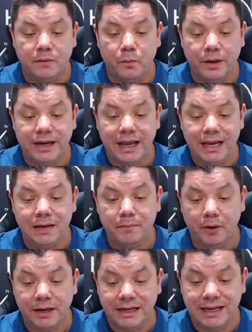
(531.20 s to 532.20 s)
then when
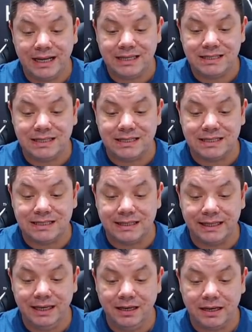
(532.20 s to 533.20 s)
anybody gets this
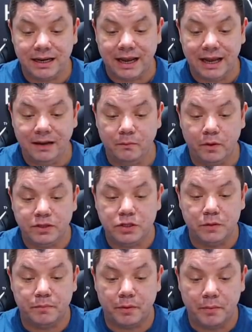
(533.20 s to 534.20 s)
link, okay,
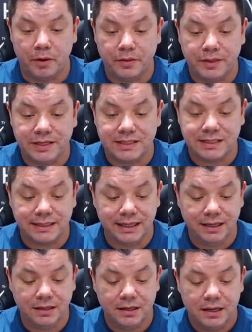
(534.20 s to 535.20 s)
once you promote this
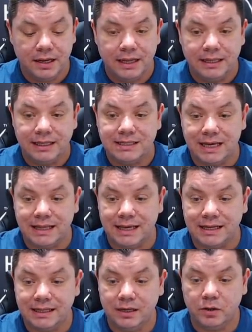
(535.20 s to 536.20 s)
link, let's say they
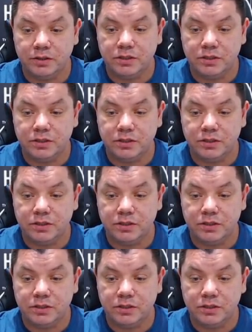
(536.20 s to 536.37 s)
click